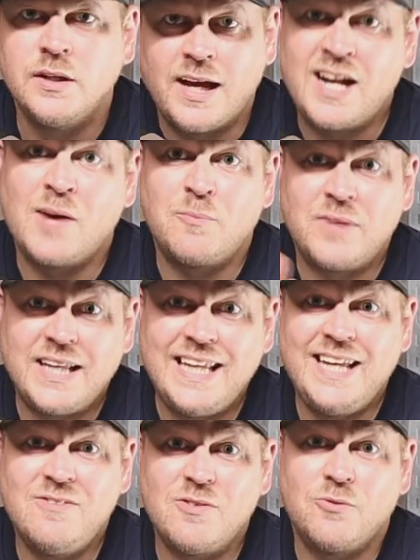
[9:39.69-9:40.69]
And I'm
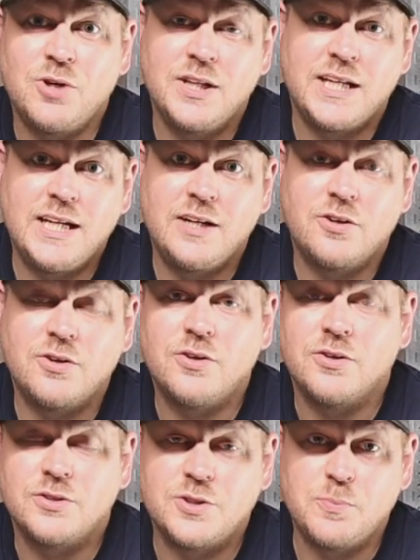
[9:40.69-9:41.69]
even really eager